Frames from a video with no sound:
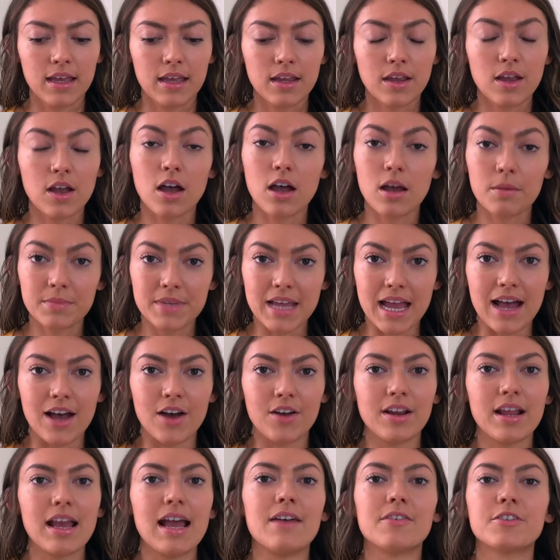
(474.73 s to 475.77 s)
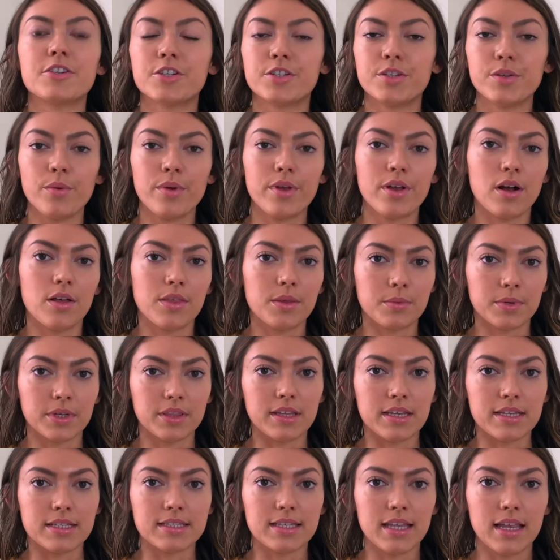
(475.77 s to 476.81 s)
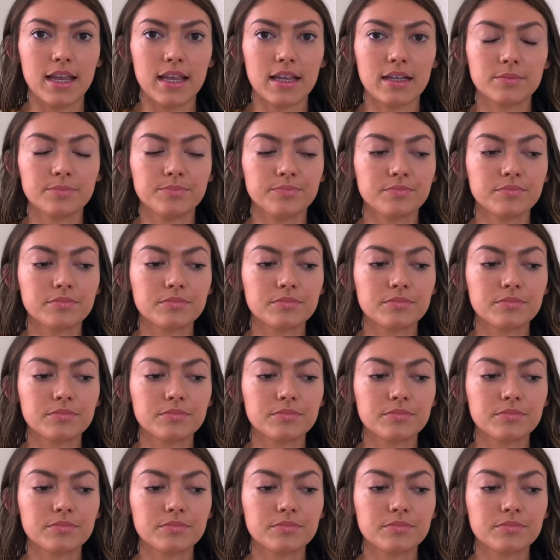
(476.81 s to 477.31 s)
calm down after doing all the releasing,